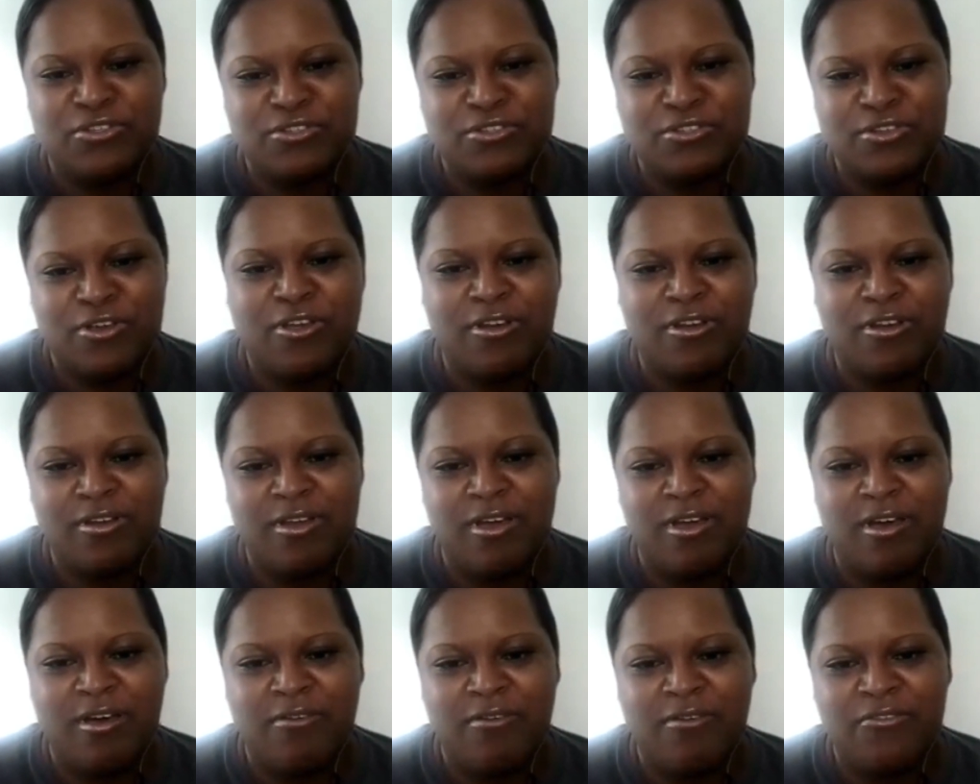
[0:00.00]

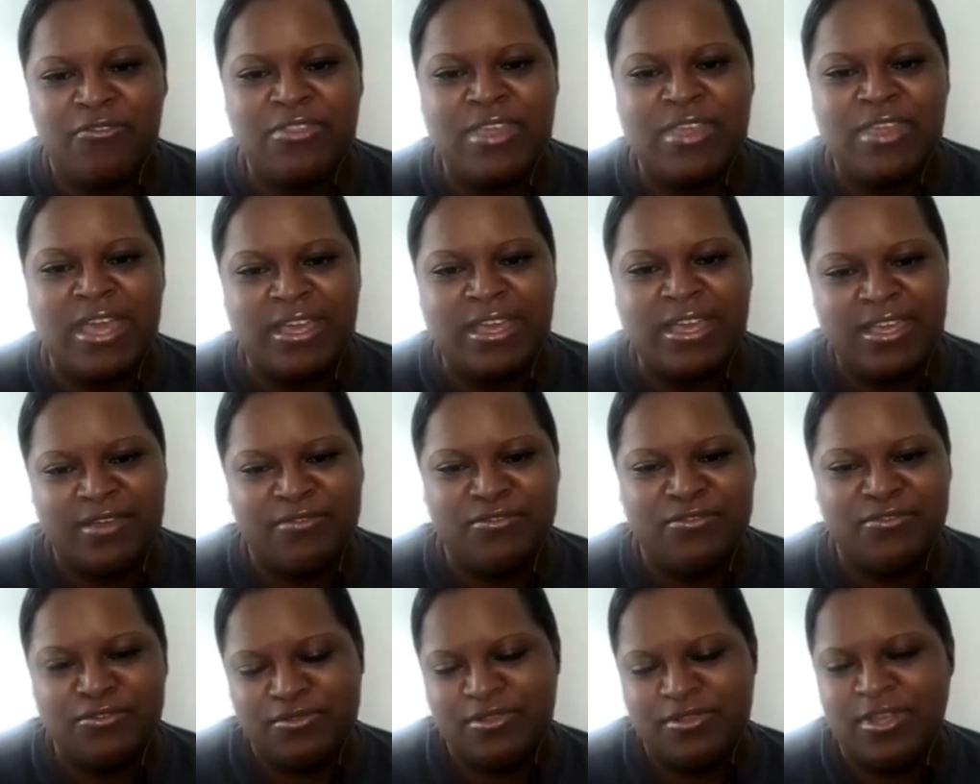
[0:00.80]
starting off that
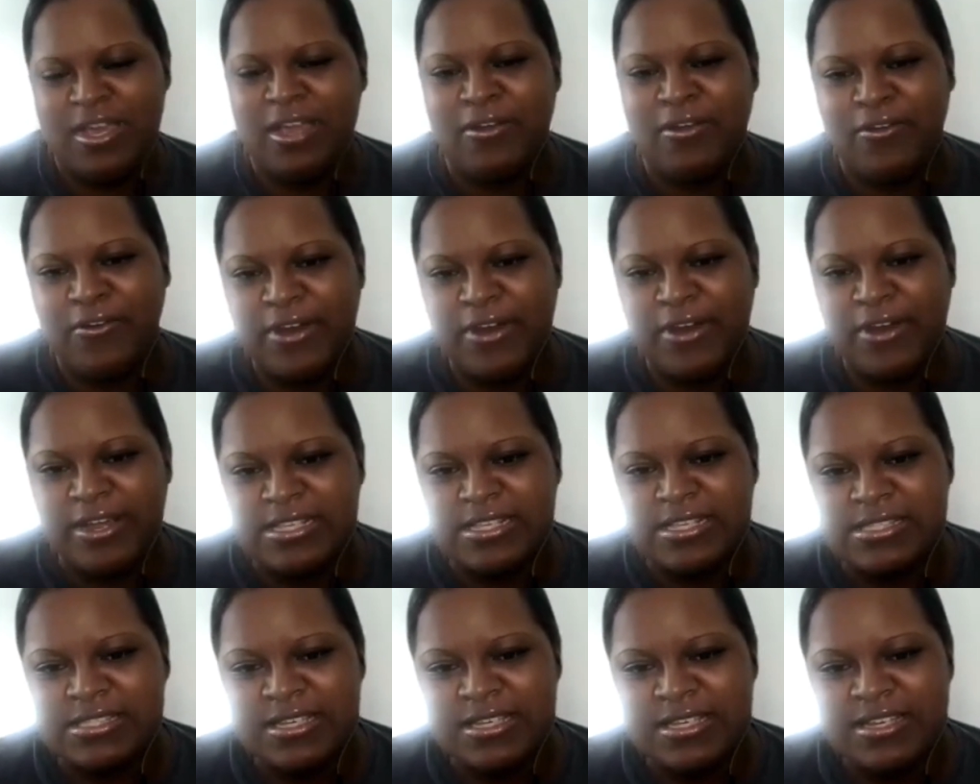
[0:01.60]
gives you that
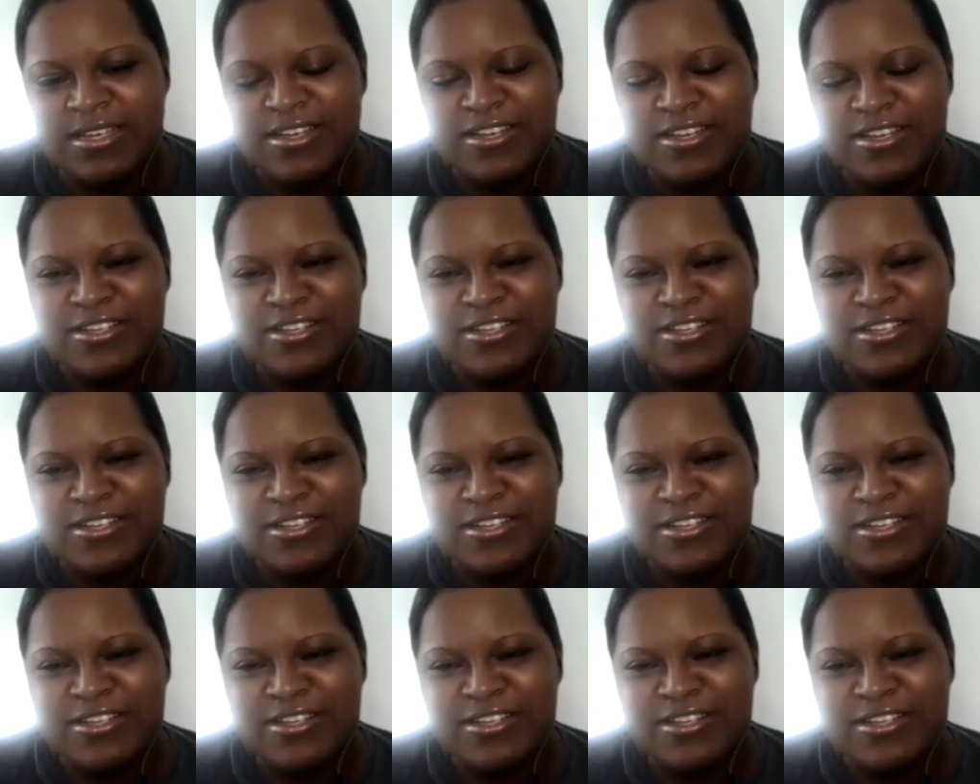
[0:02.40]
grace.